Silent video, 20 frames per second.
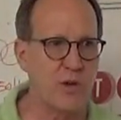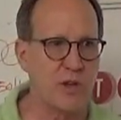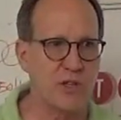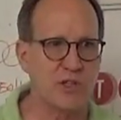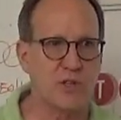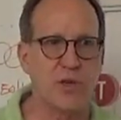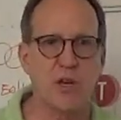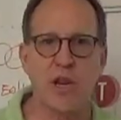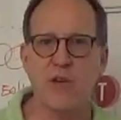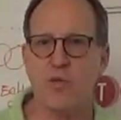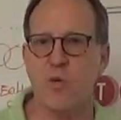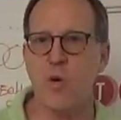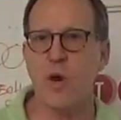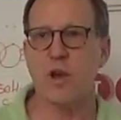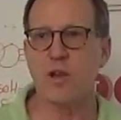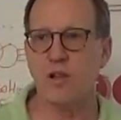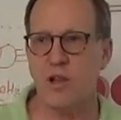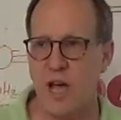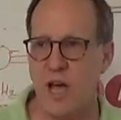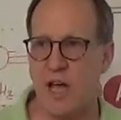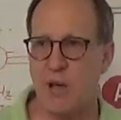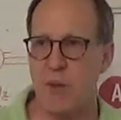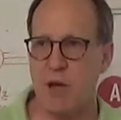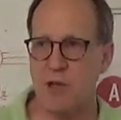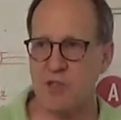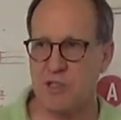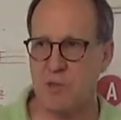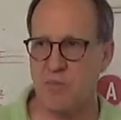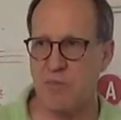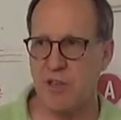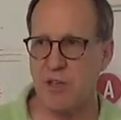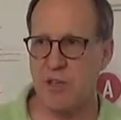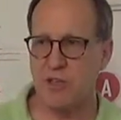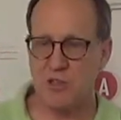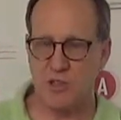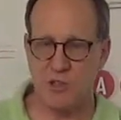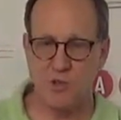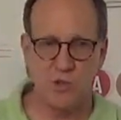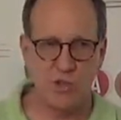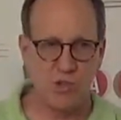And so you never want to lie about something, because
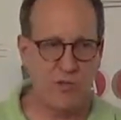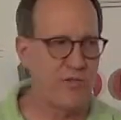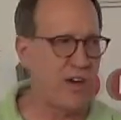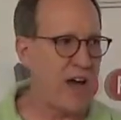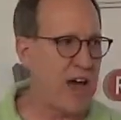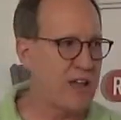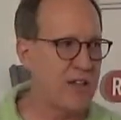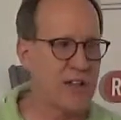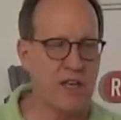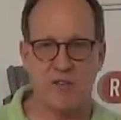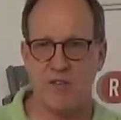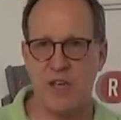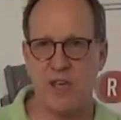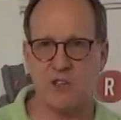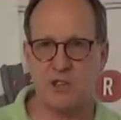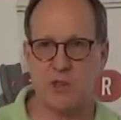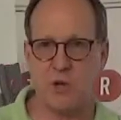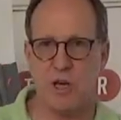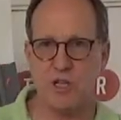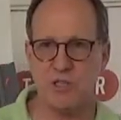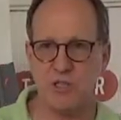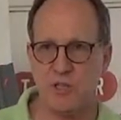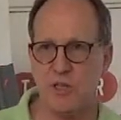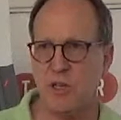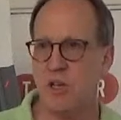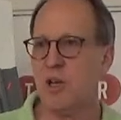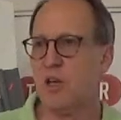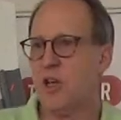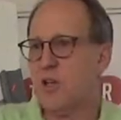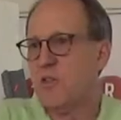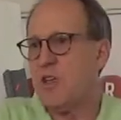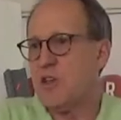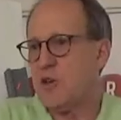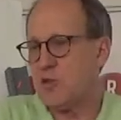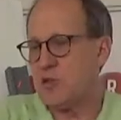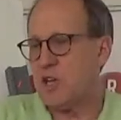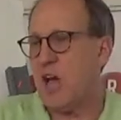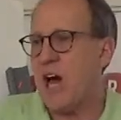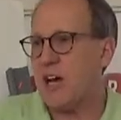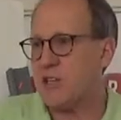as soon as you violate that trust, then you're
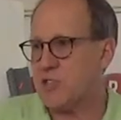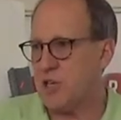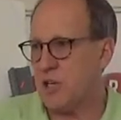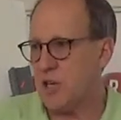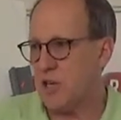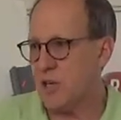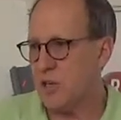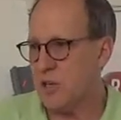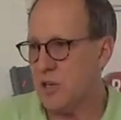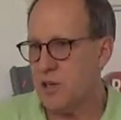toxic.